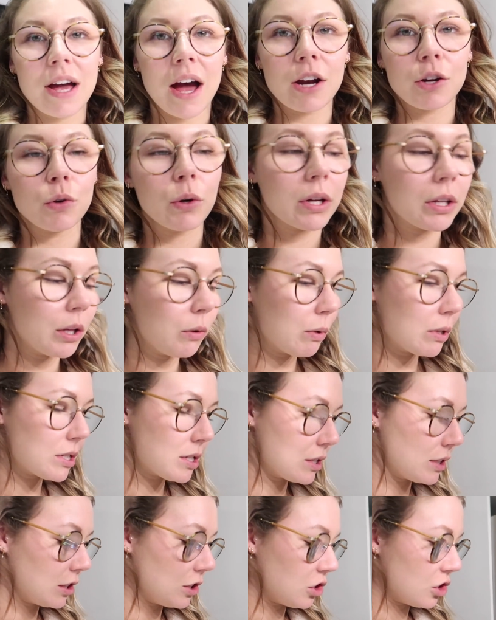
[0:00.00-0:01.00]
dan quickly went
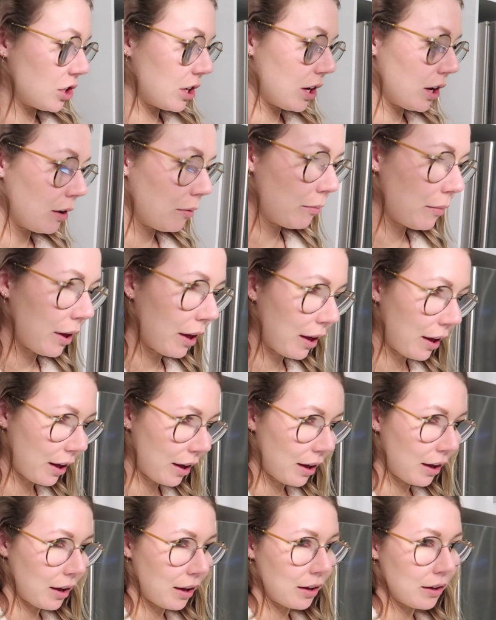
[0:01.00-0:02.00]
to the gym
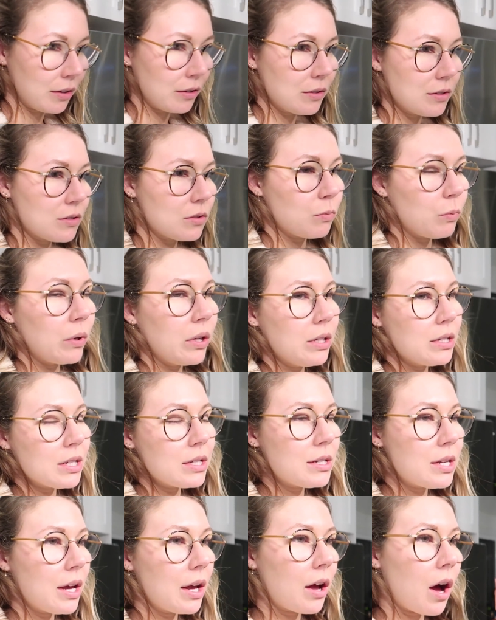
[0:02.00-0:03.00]
and we
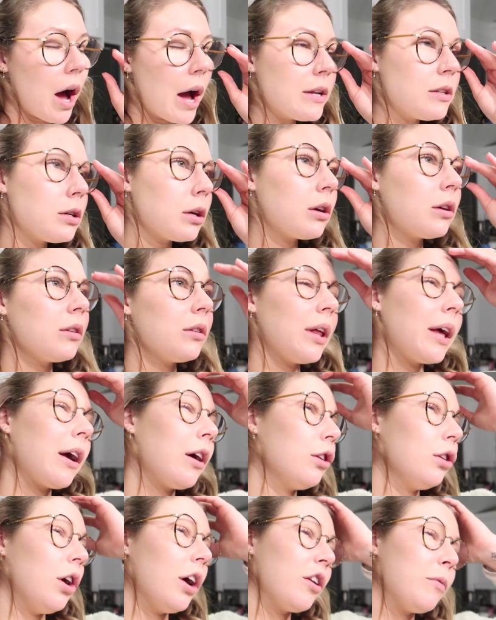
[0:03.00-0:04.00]
did take i took
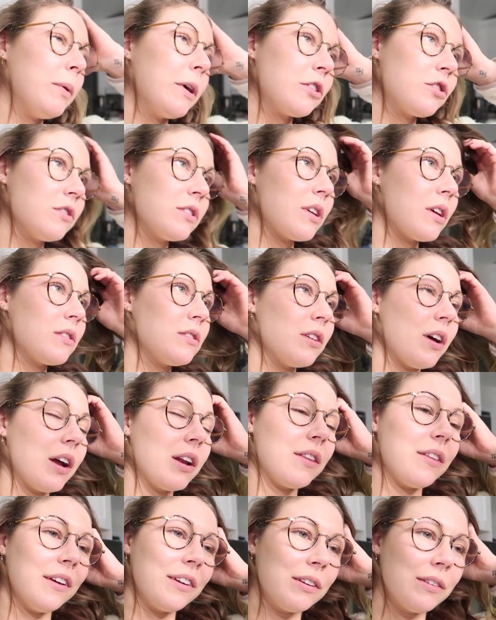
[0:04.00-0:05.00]
like a lot of pictures
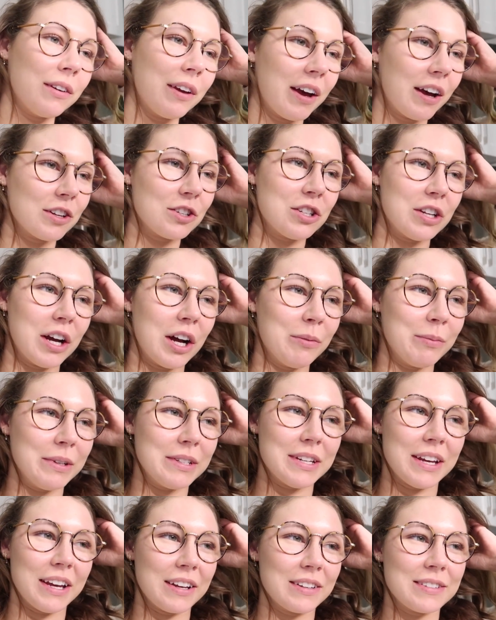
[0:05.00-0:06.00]
outside thank you cath she helped
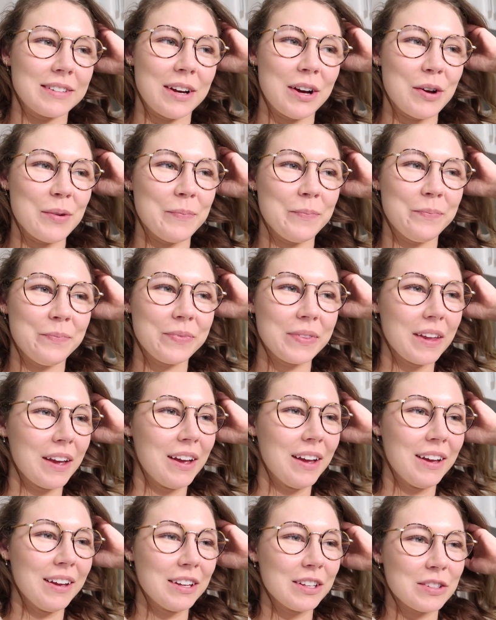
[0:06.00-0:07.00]
me take some no
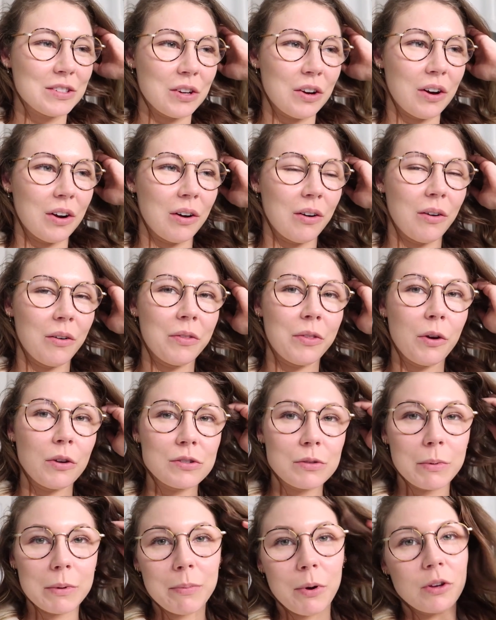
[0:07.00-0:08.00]
problem so
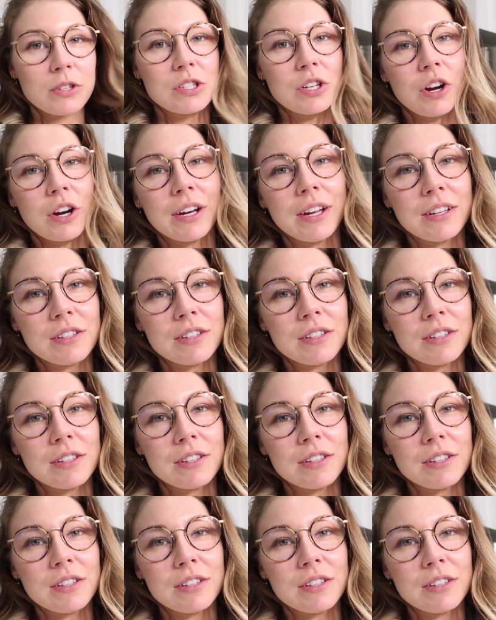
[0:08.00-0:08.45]
those will be posted on